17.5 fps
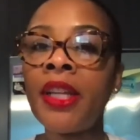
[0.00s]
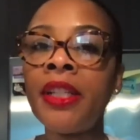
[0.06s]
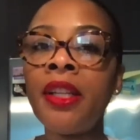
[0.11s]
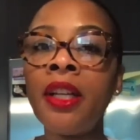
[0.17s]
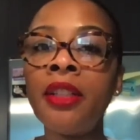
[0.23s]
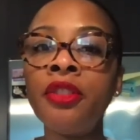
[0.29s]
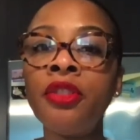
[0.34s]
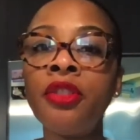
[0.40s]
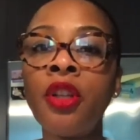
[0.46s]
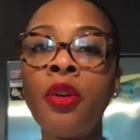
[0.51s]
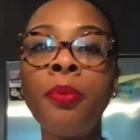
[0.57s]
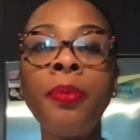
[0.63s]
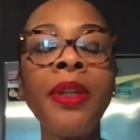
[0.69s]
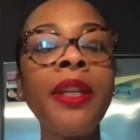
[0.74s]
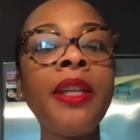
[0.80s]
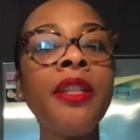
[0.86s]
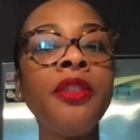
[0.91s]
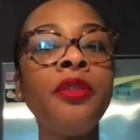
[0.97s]
Done so,
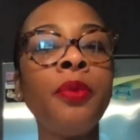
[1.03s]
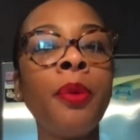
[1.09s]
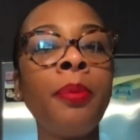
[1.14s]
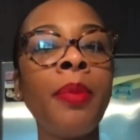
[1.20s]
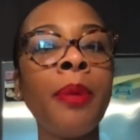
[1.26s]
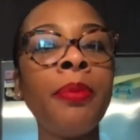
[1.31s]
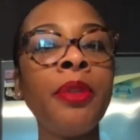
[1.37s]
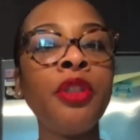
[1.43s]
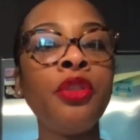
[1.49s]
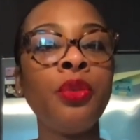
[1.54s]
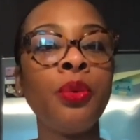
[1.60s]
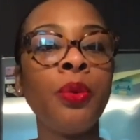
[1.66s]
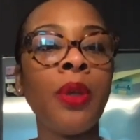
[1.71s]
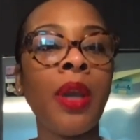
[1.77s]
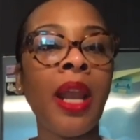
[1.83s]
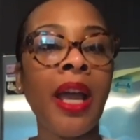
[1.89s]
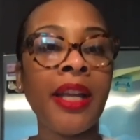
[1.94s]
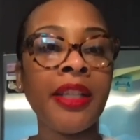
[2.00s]
please remember to
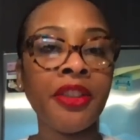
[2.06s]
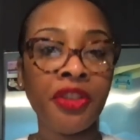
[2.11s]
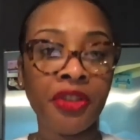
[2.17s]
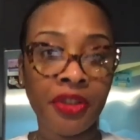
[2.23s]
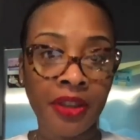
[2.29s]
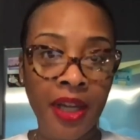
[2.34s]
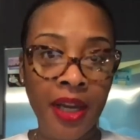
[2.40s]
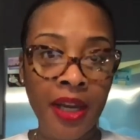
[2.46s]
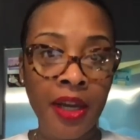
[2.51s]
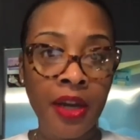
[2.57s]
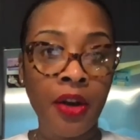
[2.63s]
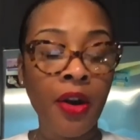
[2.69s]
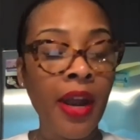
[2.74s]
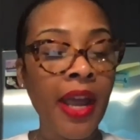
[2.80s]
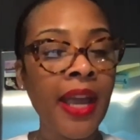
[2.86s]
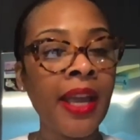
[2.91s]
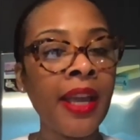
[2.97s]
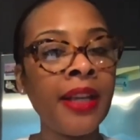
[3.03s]
like,
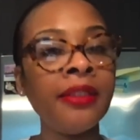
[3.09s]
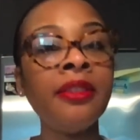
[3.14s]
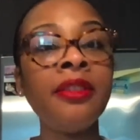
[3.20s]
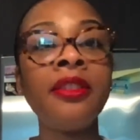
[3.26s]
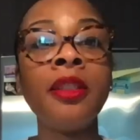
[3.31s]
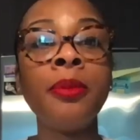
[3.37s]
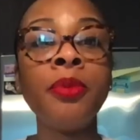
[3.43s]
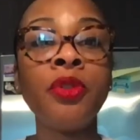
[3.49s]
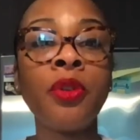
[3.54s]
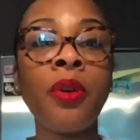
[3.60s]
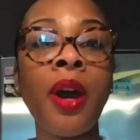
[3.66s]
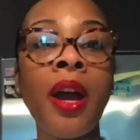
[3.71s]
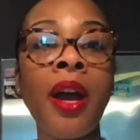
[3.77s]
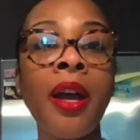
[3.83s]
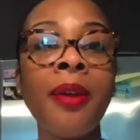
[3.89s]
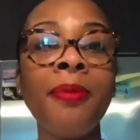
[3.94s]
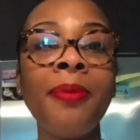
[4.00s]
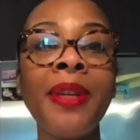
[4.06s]
share, and
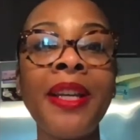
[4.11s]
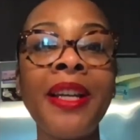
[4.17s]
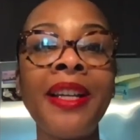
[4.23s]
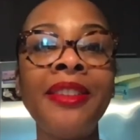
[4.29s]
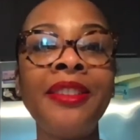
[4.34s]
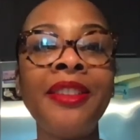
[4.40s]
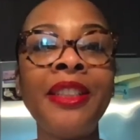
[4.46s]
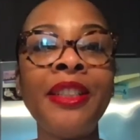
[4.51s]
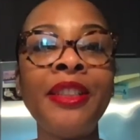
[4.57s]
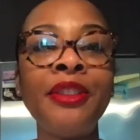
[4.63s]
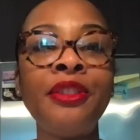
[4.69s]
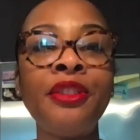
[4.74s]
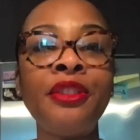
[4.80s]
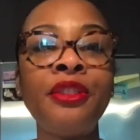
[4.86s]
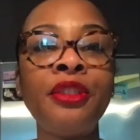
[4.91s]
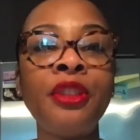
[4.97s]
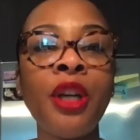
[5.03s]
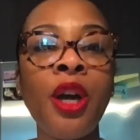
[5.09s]
subscribe because it is
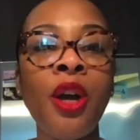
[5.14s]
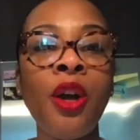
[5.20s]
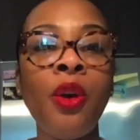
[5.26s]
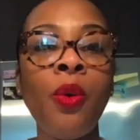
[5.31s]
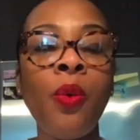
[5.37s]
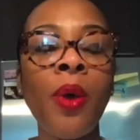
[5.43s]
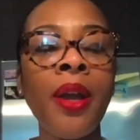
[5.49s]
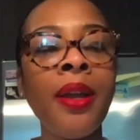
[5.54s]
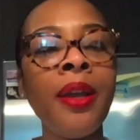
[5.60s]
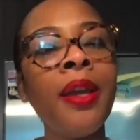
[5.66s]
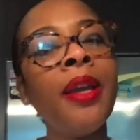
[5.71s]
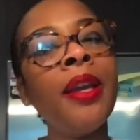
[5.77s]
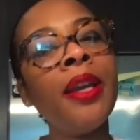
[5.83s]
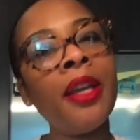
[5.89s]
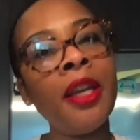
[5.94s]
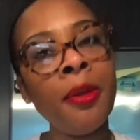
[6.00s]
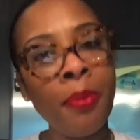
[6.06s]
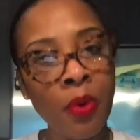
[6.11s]
so
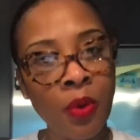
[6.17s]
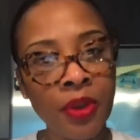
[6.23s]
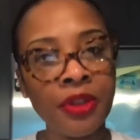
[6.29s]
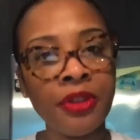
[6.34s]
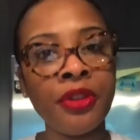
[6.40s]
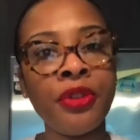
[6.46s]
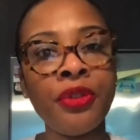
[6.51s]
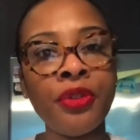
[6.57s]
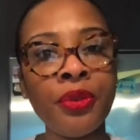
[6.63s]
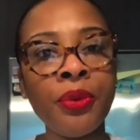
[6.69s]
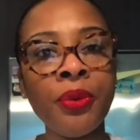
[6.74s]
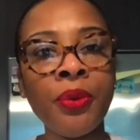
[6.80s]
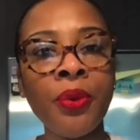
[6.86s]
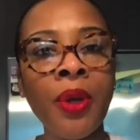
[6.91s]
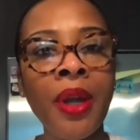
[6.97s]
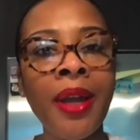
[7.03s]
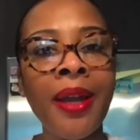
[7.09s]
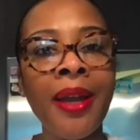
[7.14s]
important
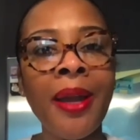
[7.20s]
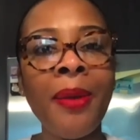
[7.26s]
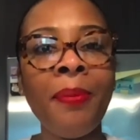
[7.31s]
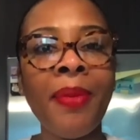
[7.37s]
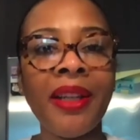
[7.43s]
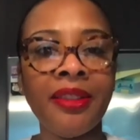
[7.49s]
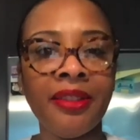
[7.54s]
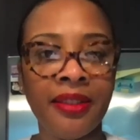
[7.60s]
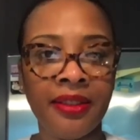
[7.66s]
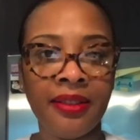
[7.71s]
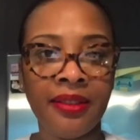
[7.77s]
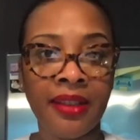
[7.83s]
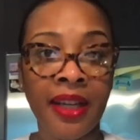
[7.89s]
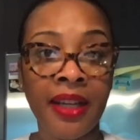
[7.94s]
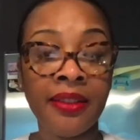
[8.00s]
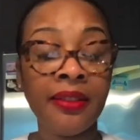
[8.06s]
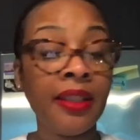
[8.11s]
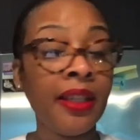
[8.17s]
to my success